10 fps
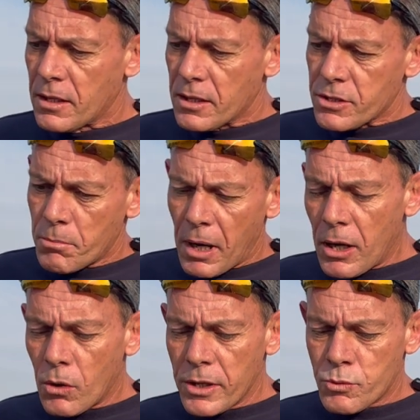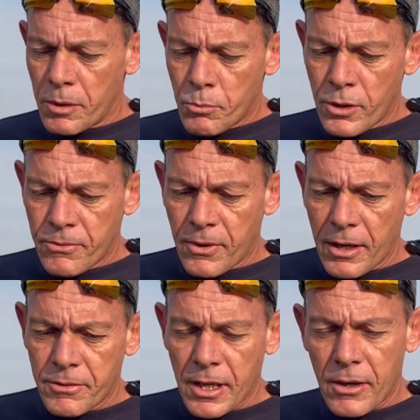So my hole is
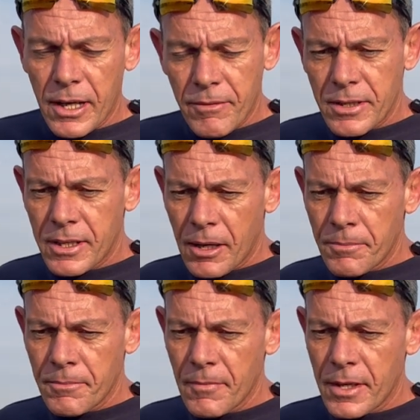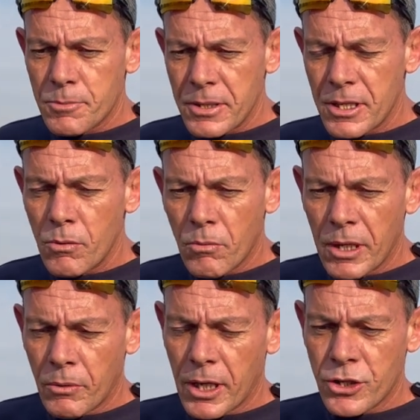1.5. Now, every time, especially
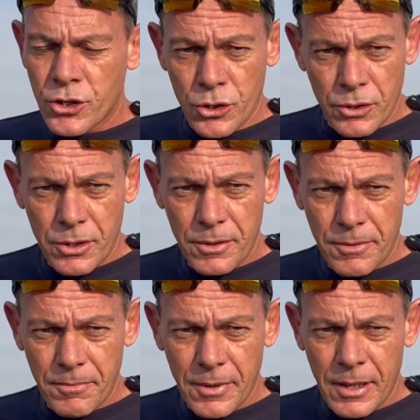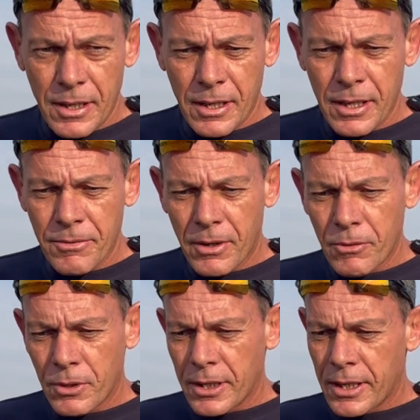when I shoot, if I
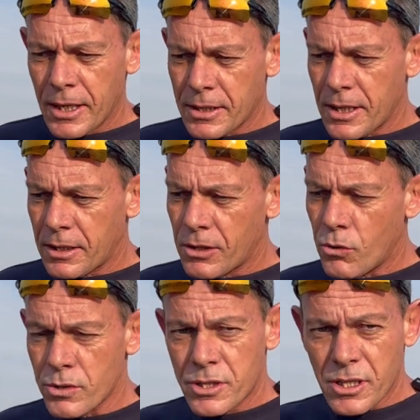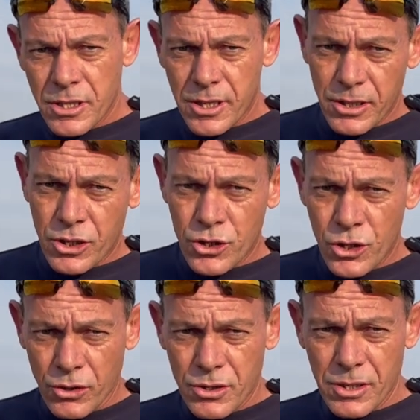want to get that consistent
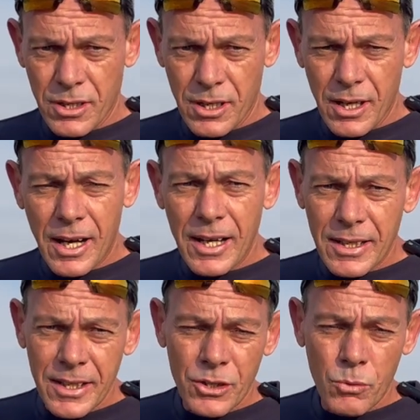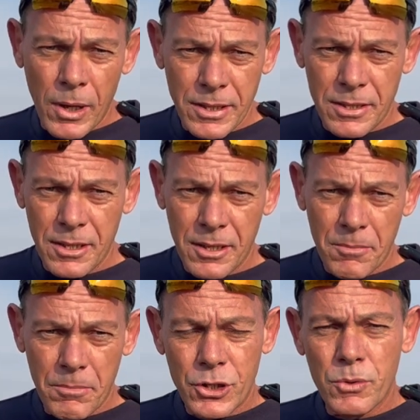shots, I need to wait
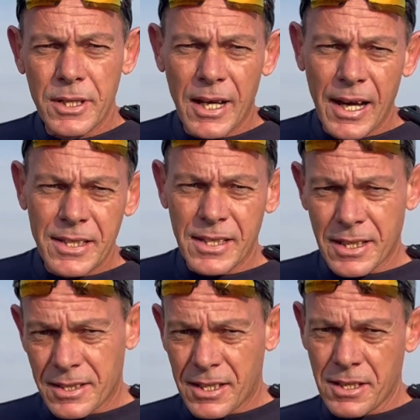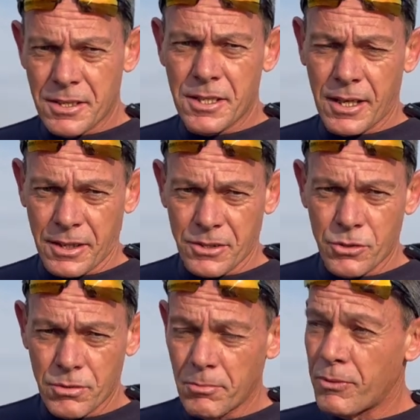between 8 and 10 seconds
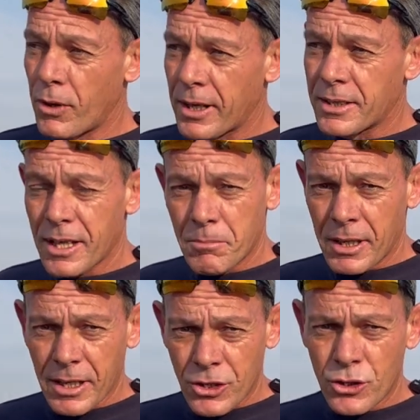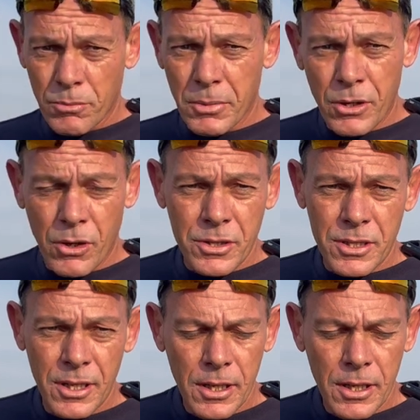before I can take my next shot, because